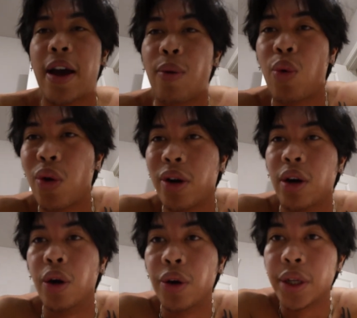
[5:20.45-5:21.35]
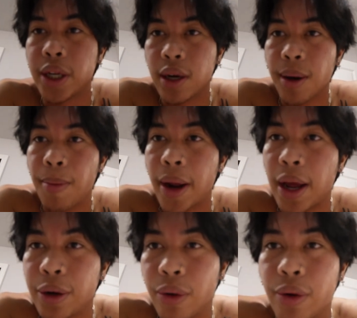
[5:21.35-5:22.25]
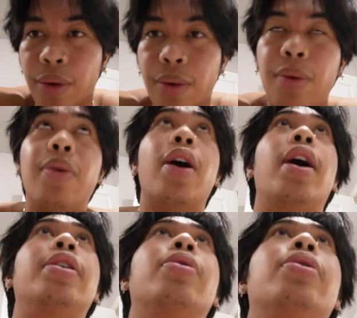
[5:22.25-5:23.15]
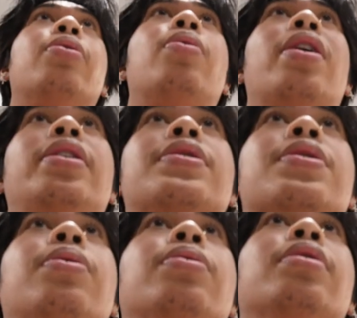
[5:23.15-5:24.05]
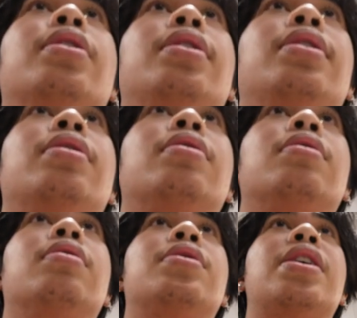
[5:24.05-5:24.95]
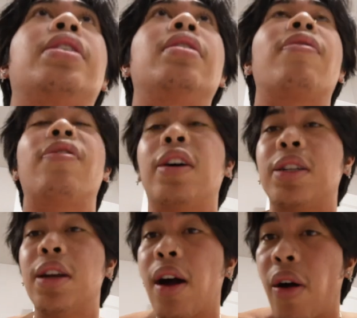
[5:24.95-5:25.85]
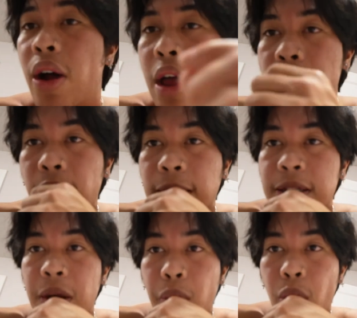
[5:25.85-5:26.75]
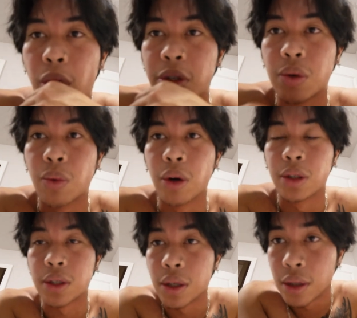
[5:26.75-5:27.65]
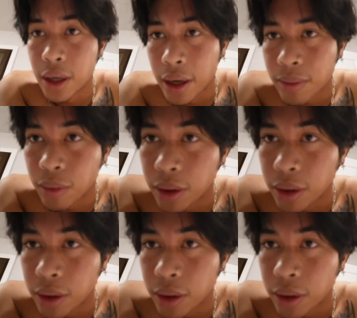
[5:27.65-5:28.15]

I wore it earlier, but I don't know, I don't know why it's only taking effect now. Because I wore it to work to, did I,